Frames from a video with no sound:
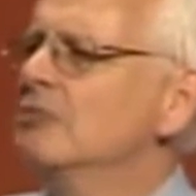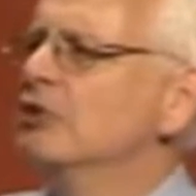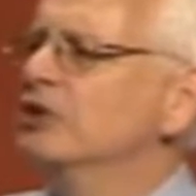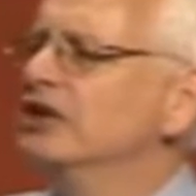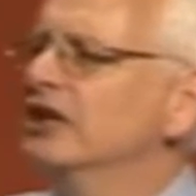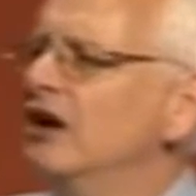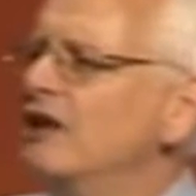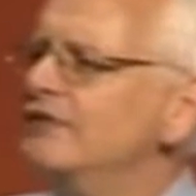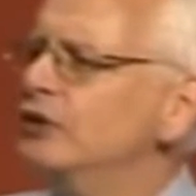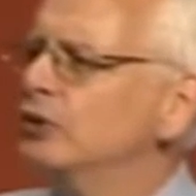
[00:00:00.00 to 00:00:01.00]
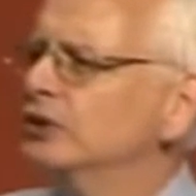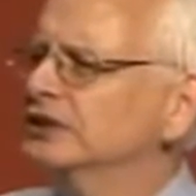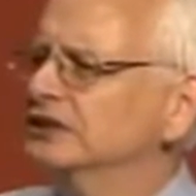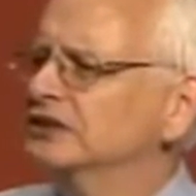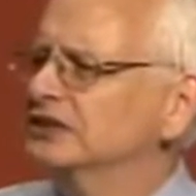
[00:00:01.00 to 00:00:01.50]
But when you get off the
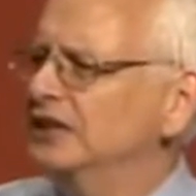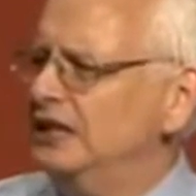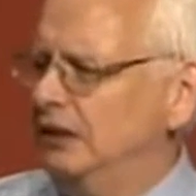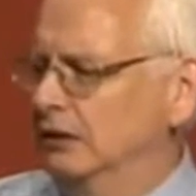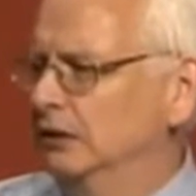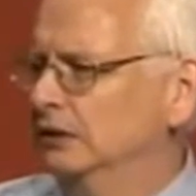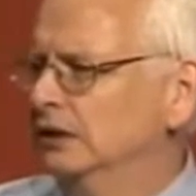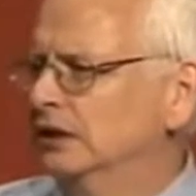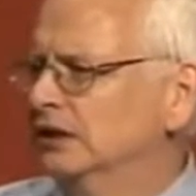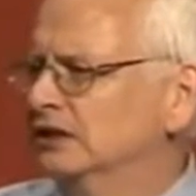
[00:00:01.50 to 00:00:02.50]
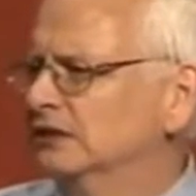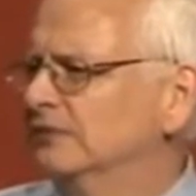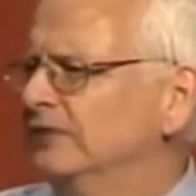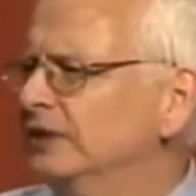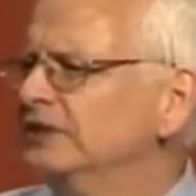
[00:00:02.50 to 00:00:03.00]
horse and settle, some
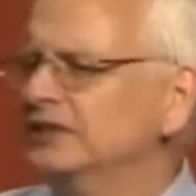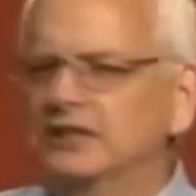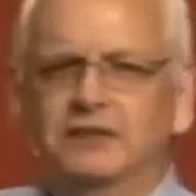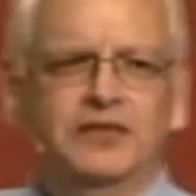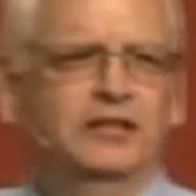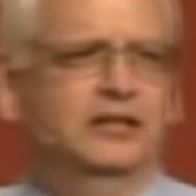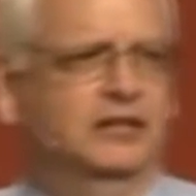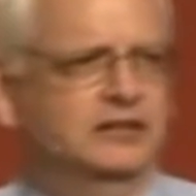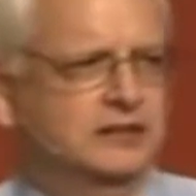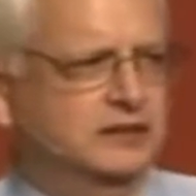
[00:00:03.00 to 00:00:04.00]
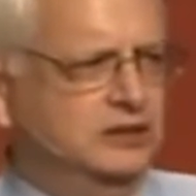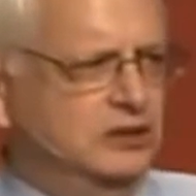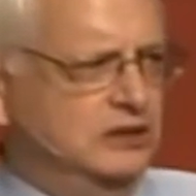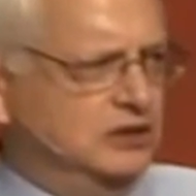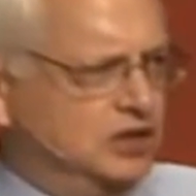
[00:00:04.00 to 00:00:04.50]
very significant things
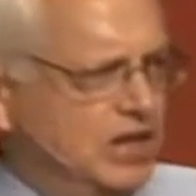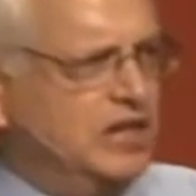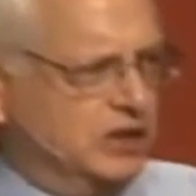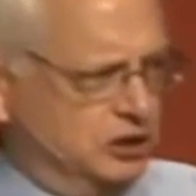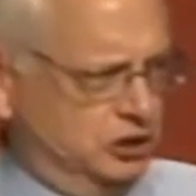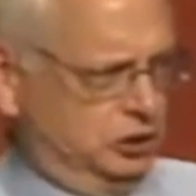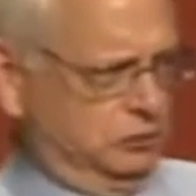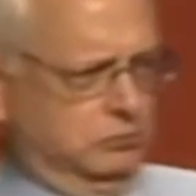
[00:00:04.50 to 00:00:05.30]
change.